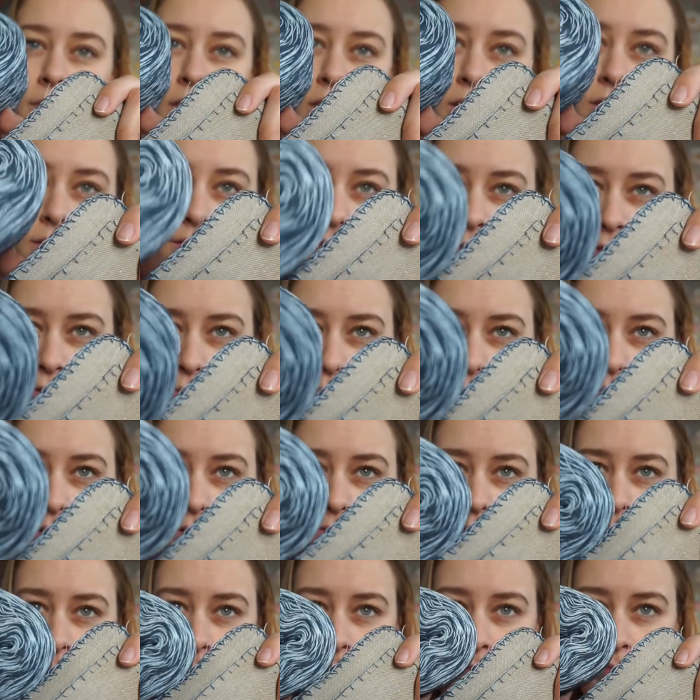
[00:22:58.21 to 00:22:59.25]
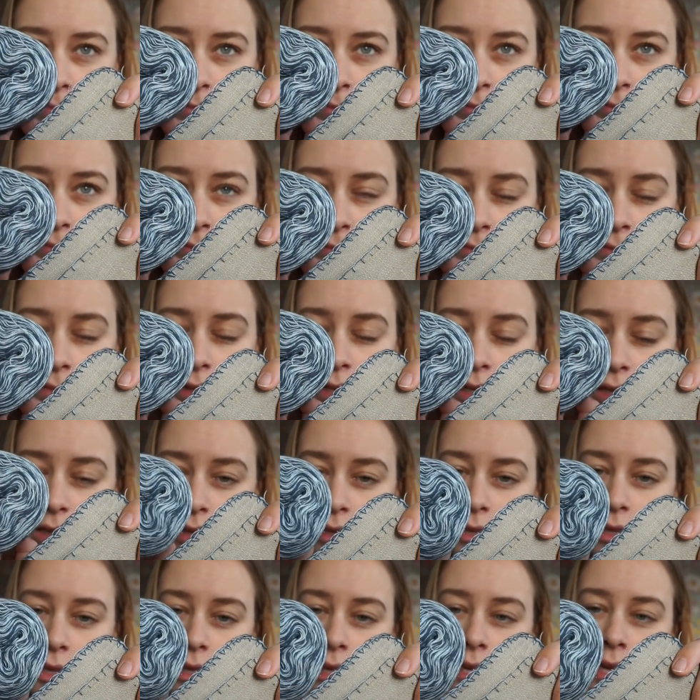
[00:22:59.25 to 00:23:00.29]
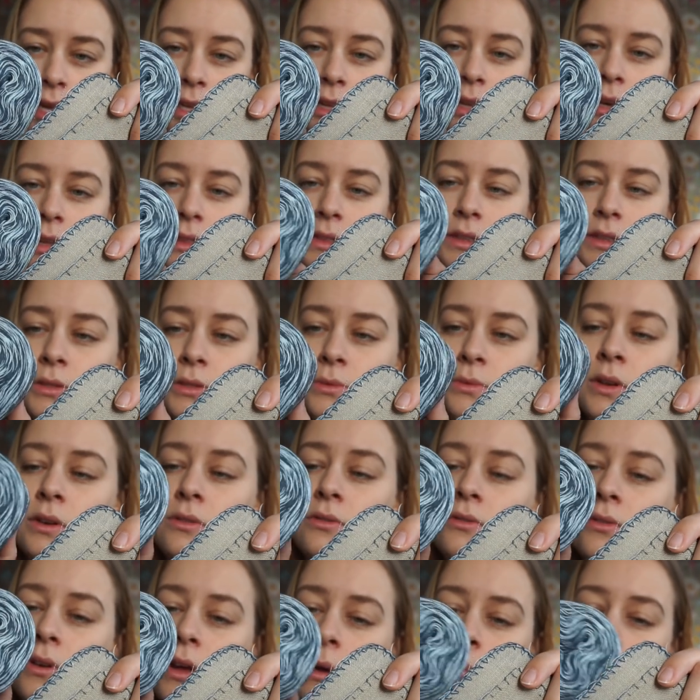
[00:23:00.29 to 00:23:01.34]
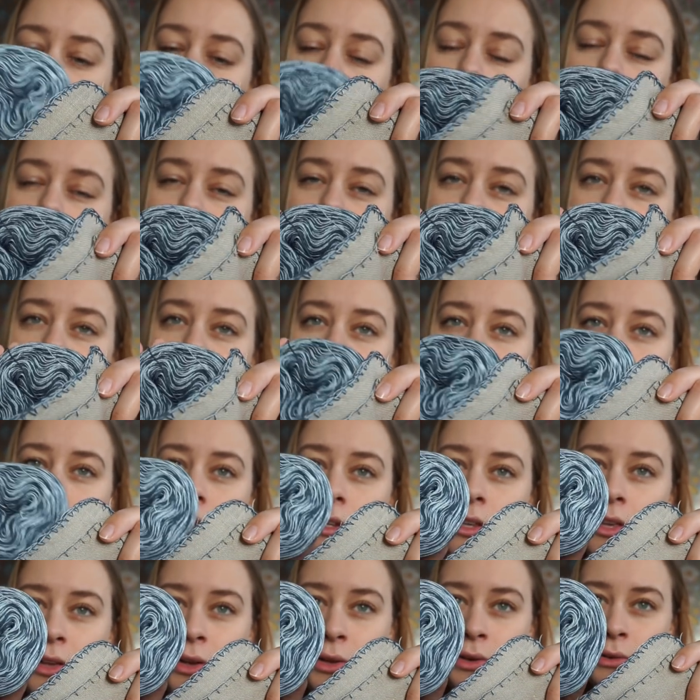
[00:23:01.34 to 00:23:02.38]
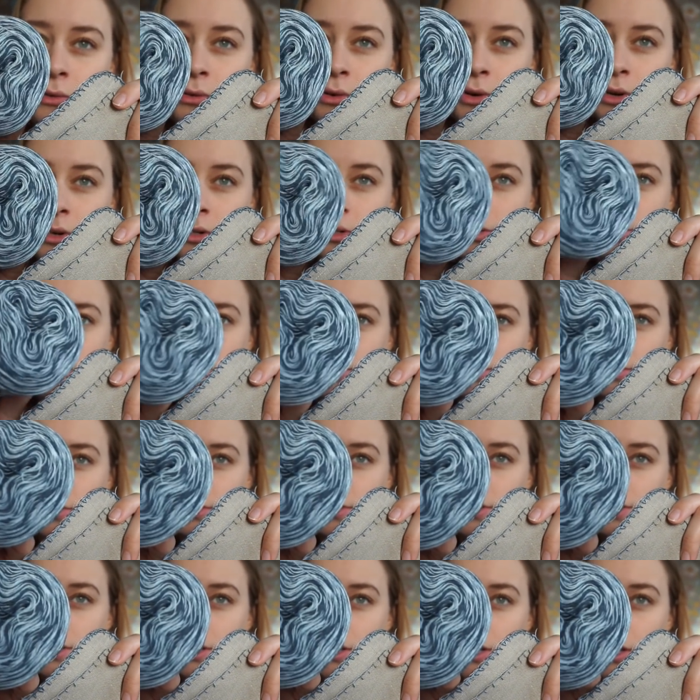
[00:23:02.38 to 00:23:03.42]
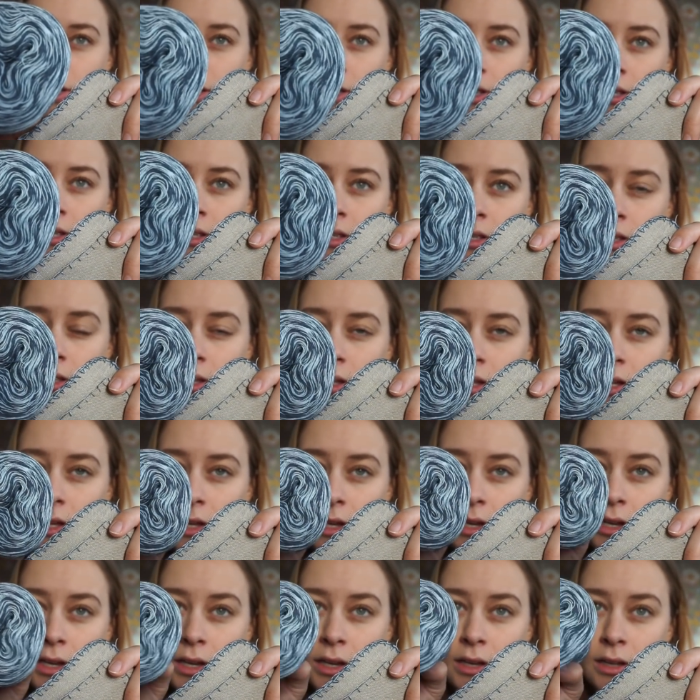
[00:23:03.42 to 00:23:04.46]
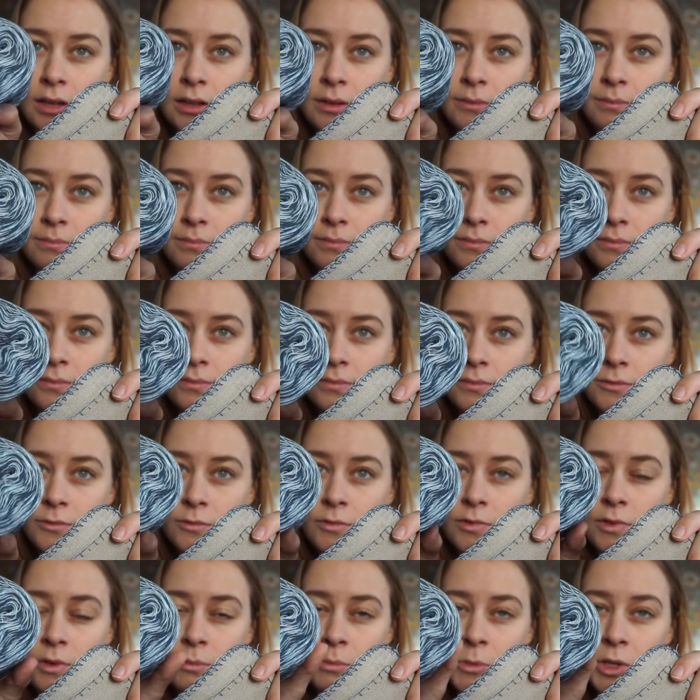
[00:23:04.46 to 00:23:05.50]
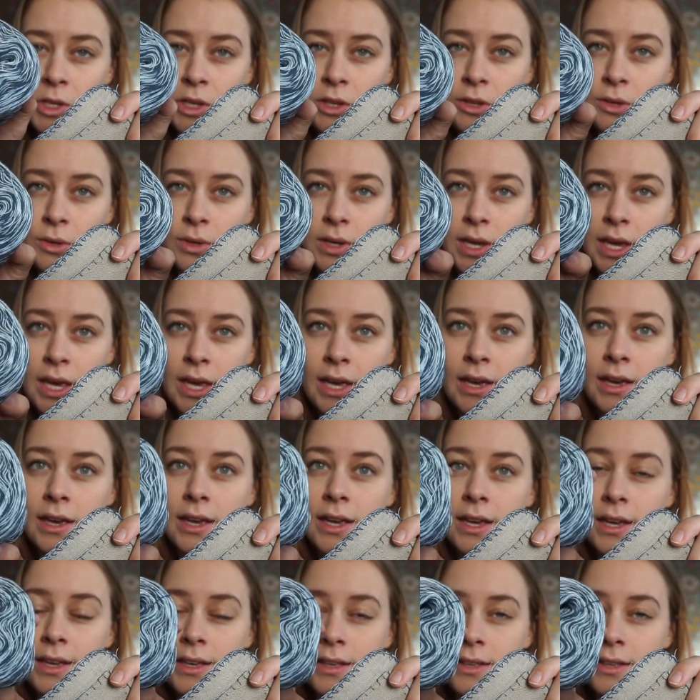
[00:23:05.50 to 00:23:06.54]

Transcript: is this one. I got one from Alternate Universe from the UK,